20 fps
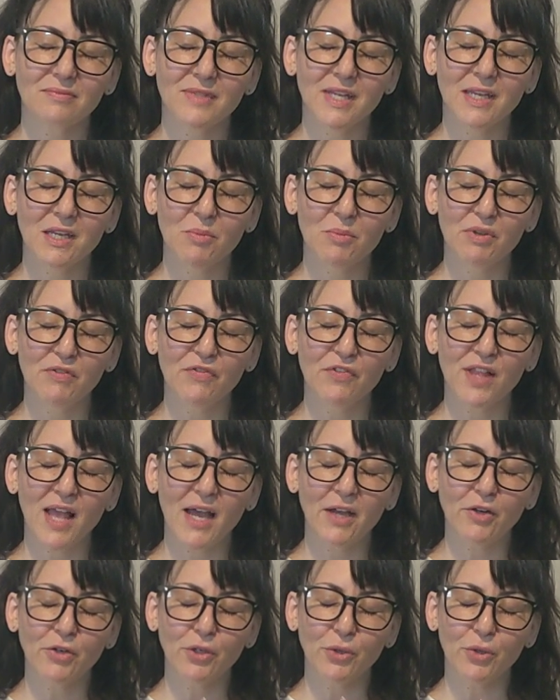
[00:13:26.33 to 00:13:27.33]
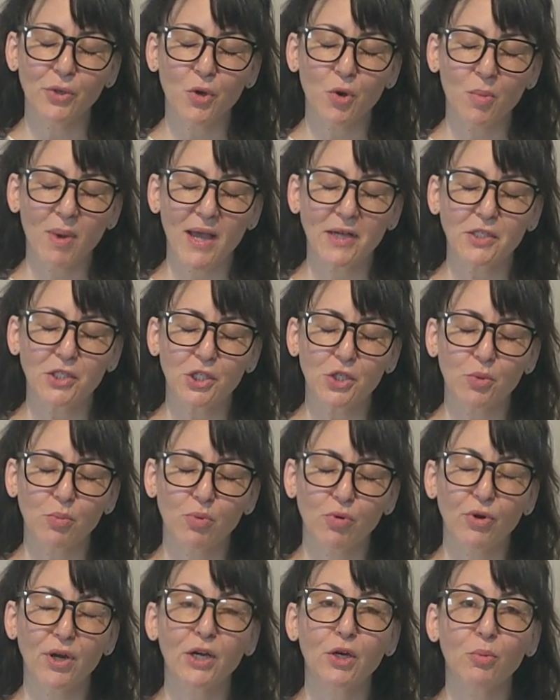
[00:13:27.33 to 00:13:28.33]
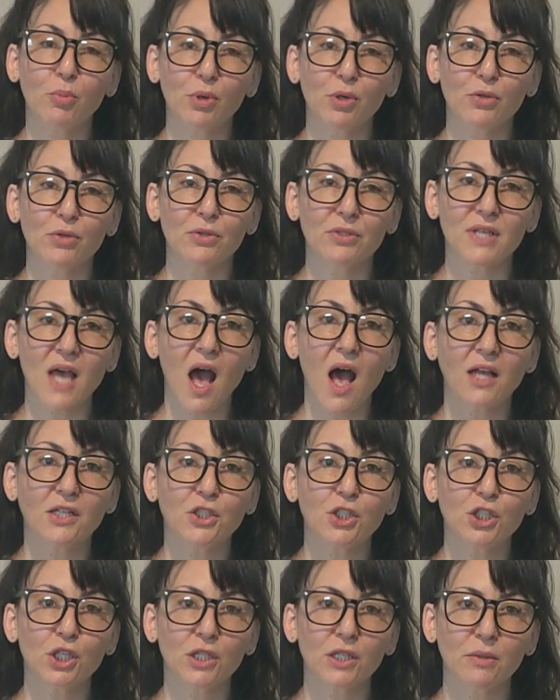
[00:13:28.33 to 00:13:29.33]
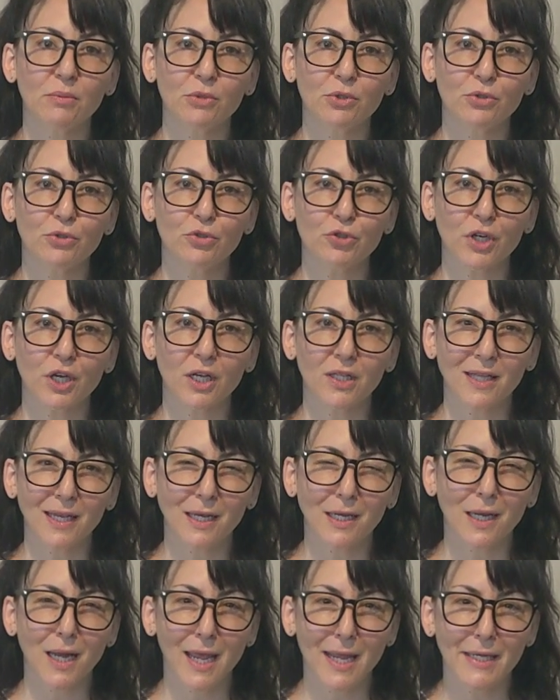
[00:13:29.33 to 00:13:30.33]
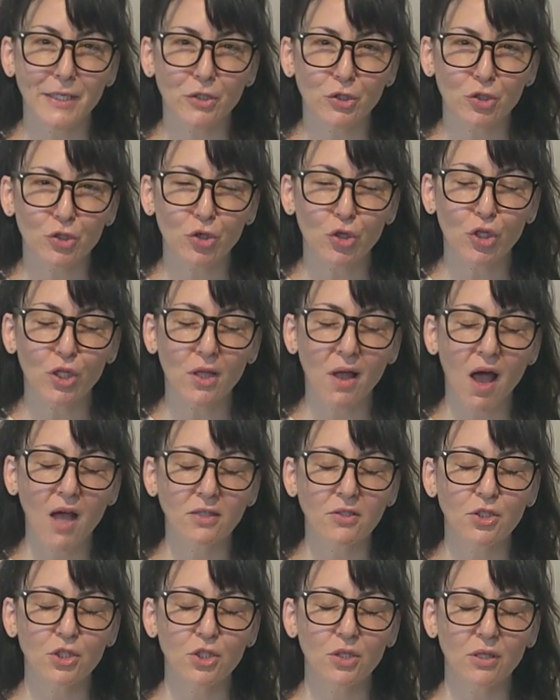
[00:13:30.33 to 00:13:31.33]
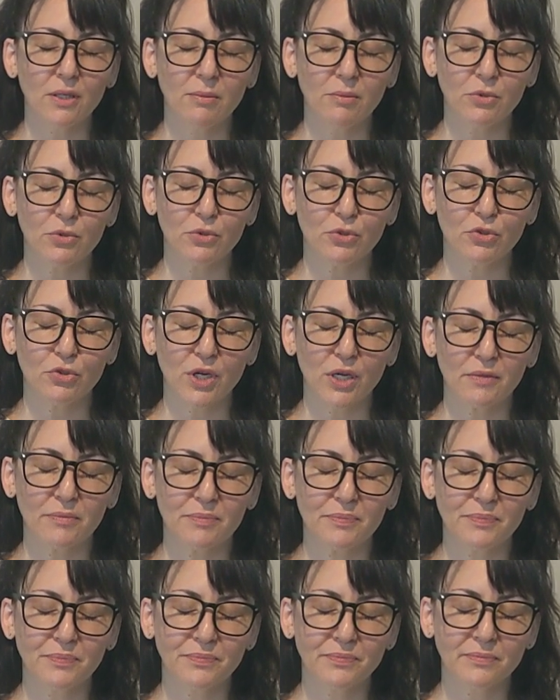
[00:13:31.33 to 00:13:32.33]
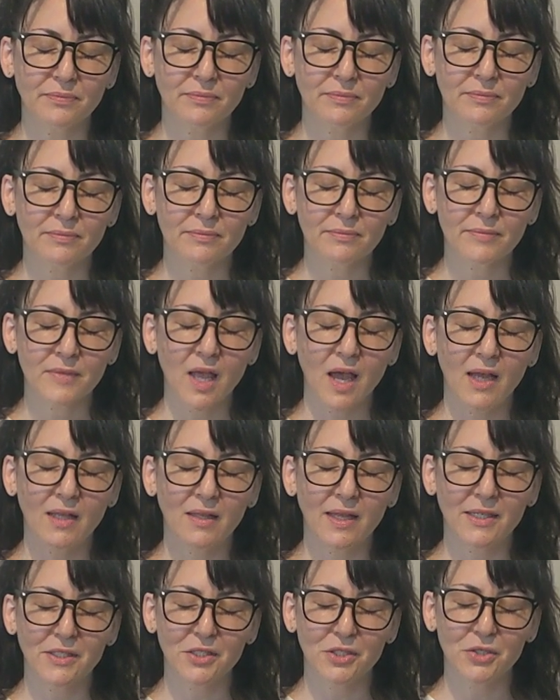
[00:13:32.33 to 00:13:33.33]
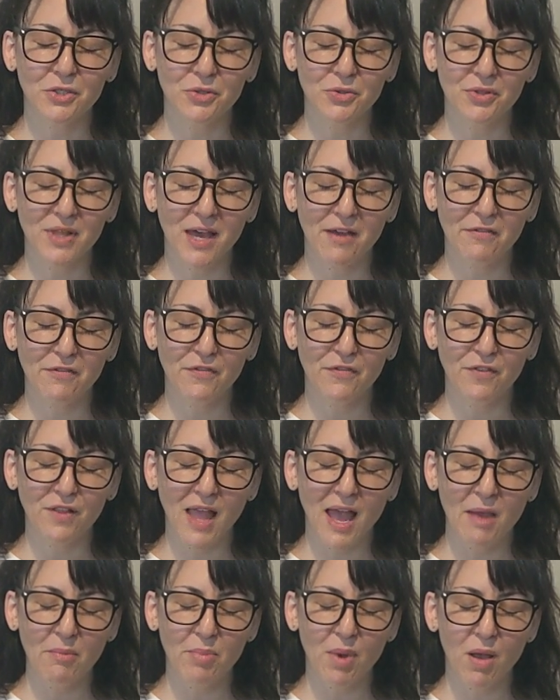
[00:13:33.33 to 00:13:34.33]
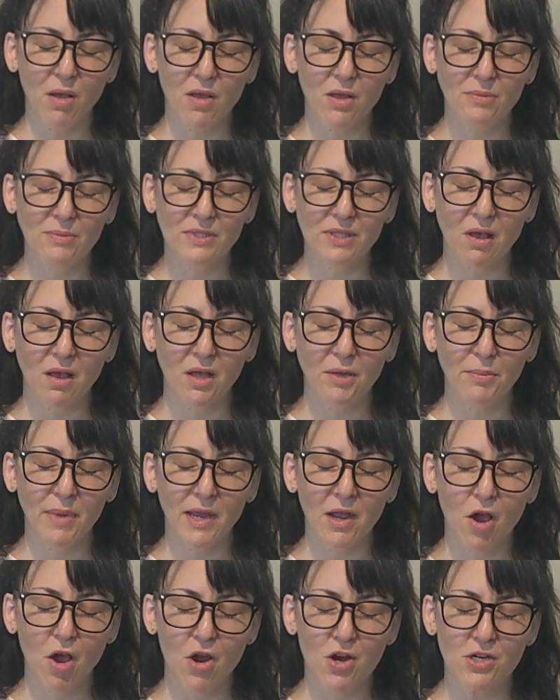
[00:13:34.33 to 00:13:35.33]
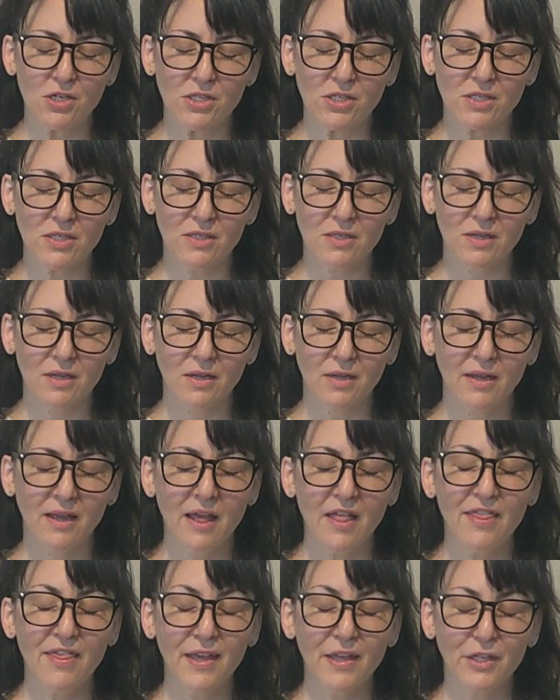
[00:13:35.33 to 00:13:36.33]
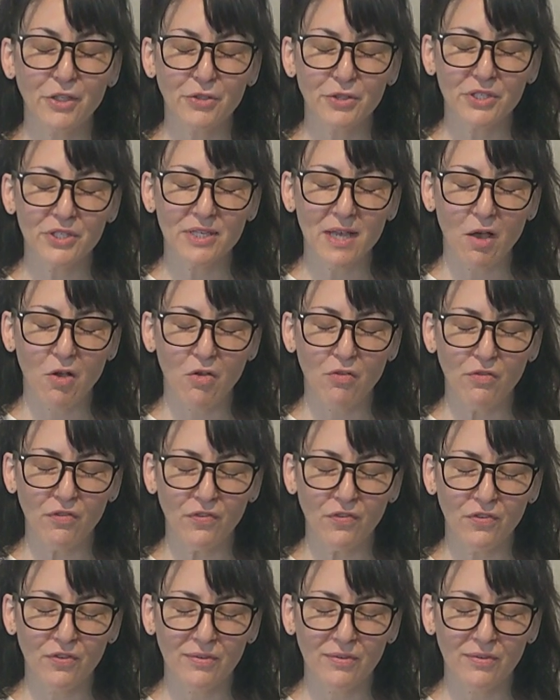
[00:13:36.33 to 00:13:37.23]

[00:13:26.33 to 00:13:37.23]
They can be flat, or you can go back to your prayer pose, Anjali Mudra, like an angel, Anjali Mudra. I like to do that, flat palms on my heart. Thank yourself.